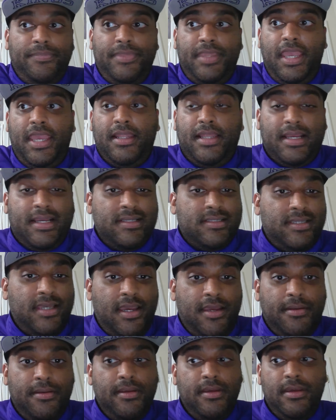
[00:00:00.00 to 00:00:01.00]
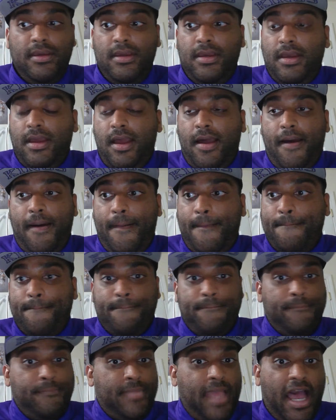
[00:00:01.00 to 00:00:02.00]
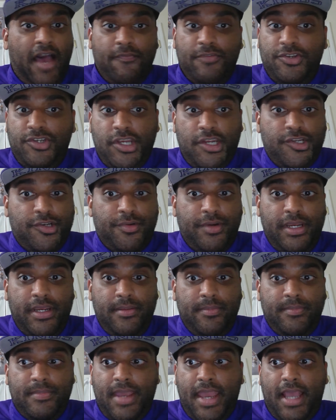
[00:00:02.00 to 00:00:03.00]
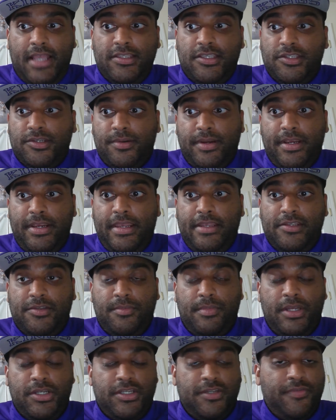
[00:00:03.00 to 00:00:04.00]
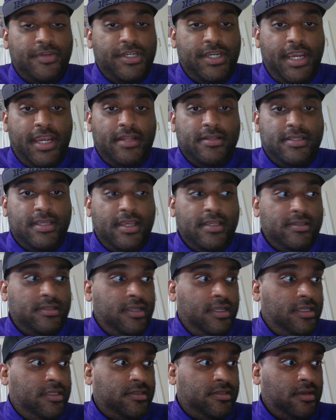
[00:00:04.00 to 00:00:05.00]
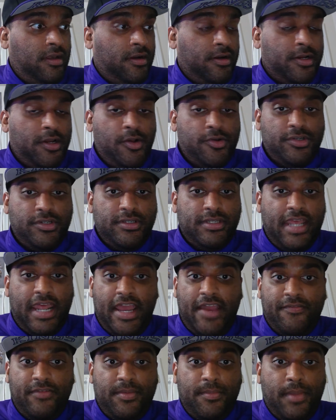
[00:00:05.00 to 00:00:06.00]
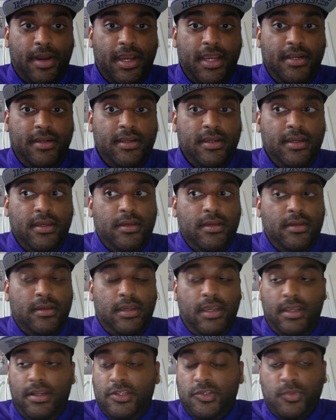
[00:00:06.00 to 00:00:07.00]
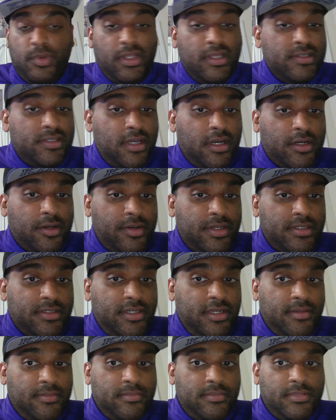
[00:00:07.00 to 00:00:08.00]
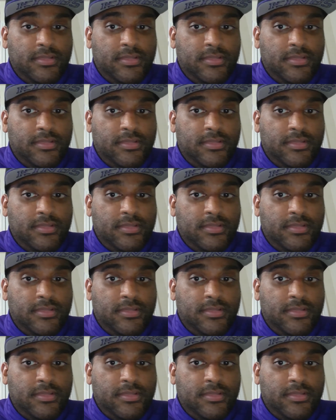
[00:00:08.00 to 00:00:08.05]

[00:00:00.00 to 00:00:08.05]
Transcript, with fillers: And like I said, um, Alvin Gentry has as great as much of a chance as these other coaches that I have in mind, and as well as Doug Christie.